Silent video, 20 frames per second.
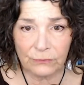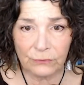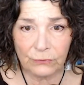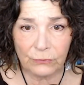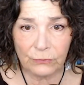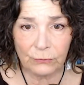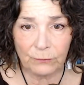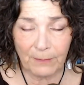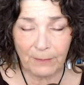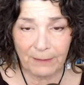
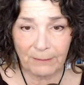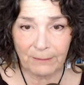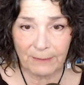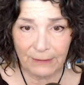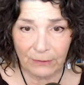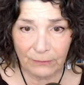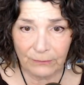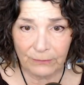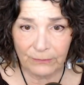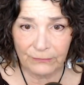you may be
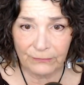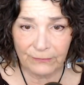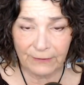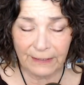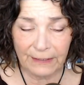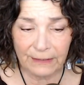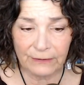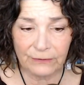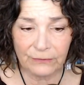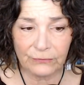
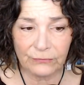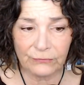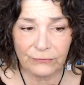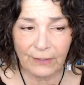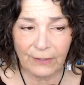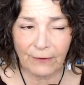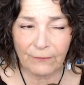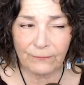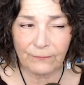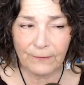noticing in
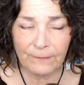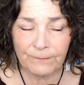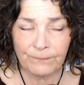yourself.